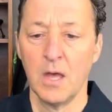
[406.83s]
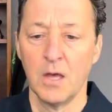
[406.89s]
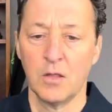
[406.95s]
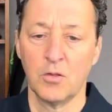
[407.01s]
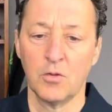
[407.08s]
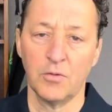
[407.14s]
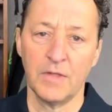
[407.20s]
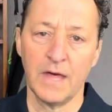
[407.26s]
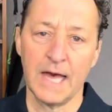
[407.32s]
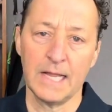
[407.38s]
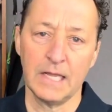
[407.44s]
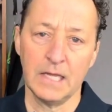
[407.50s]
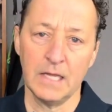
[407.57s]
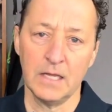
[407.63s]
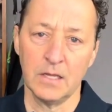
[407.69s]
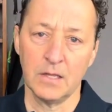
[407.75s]
So
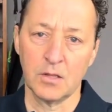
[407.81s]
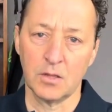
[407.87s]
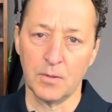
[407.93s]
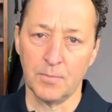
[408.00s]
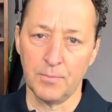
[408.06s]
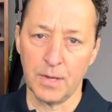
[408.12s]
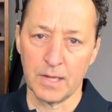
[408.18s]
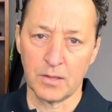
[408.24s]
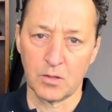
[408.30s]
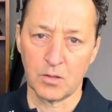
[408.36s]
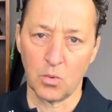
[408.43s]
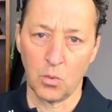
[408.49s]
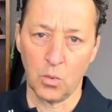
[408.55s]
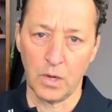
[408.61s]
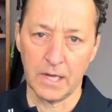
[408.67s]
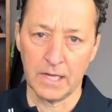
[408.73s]
that is the best
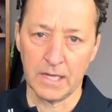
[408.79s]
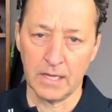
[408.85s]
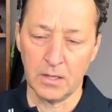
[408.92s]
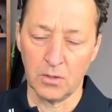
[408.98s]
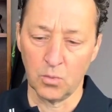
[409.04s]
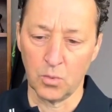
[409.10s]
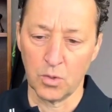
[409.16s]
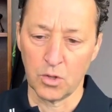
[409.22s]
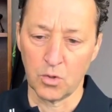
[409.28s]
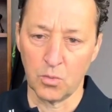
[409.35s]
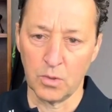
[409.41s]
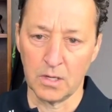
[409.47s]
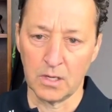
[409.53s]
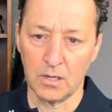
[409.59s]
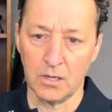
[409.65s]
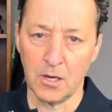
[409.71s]
way in which
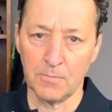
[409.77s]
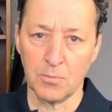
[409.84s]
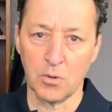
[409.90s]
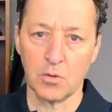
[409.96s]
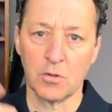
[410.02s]
we can help you.